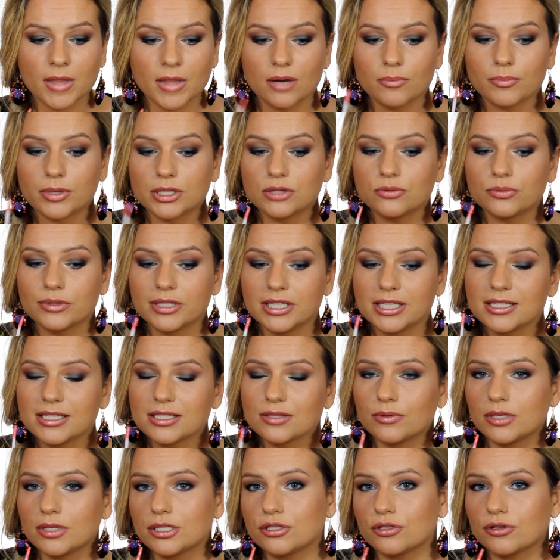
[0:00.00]
But with
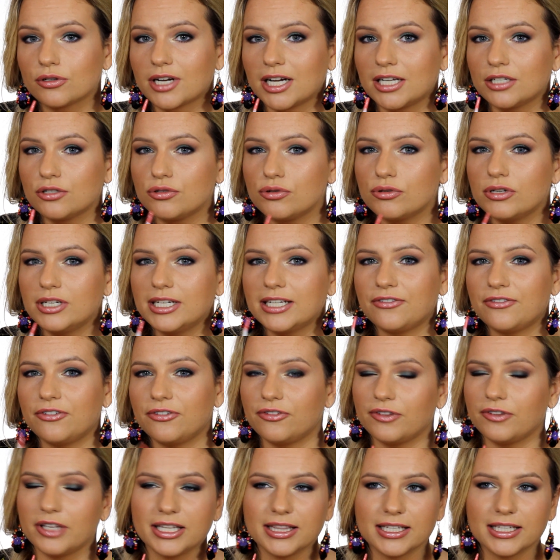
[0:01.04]
these ones you can't really
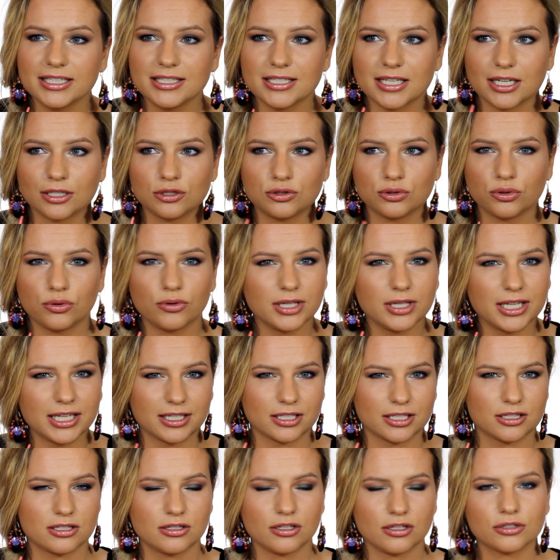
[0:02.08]
feel it at all,
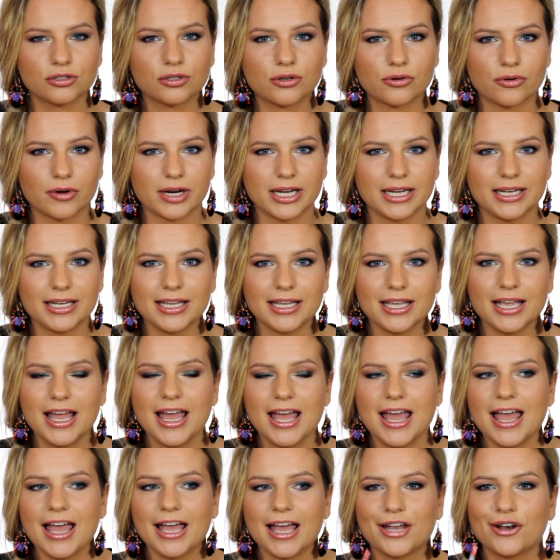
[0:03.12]
like it's not grainy,
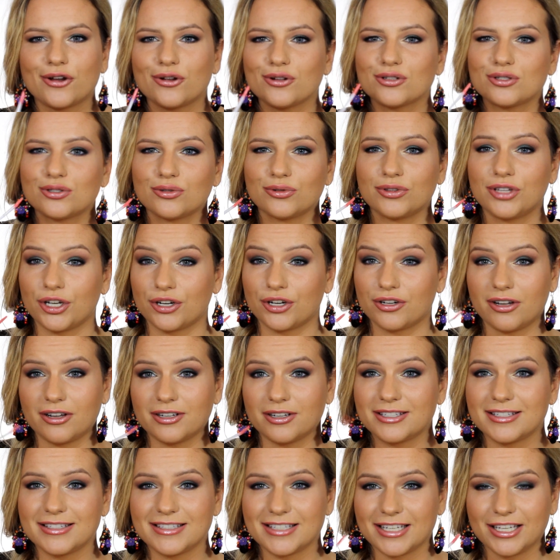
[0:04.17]
and also they're
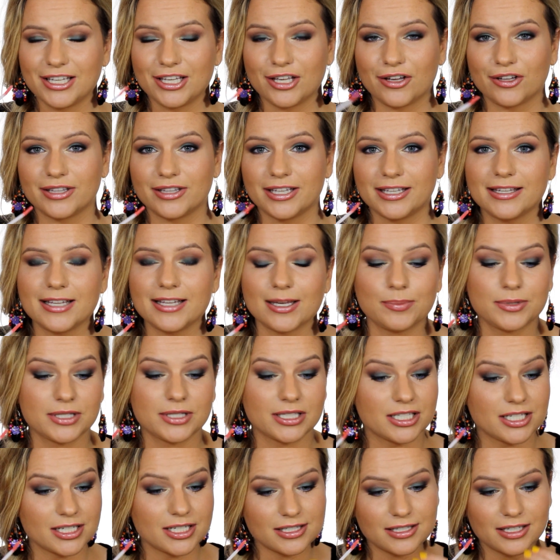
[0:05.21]
not sticky on the lips.
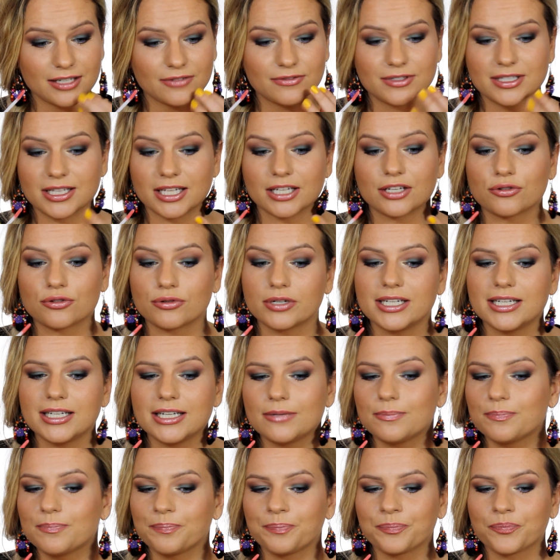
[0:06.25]
It just gives like
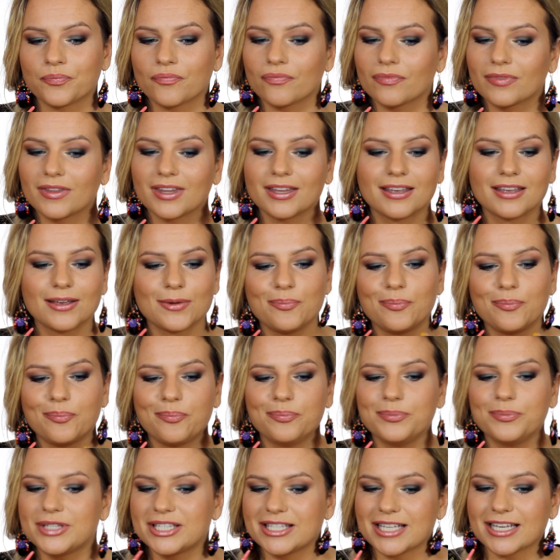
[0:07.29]
really
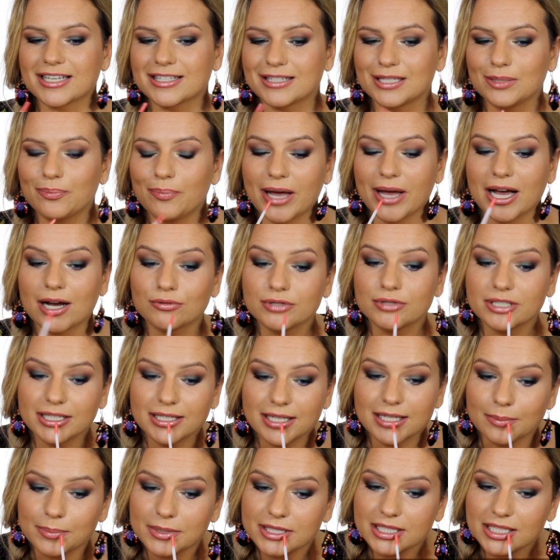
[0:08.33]
sexy pouty
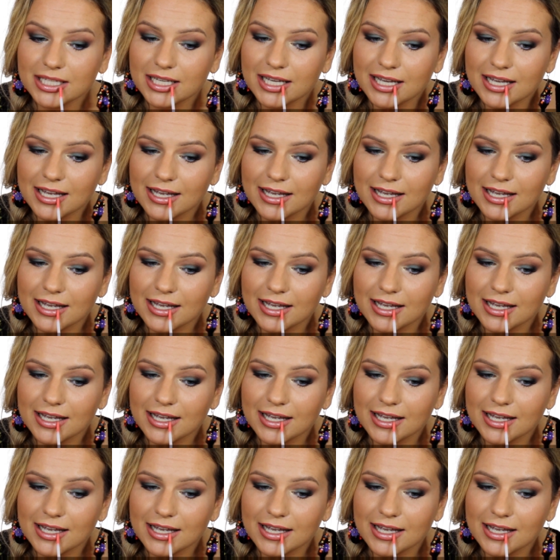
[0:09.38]
lips.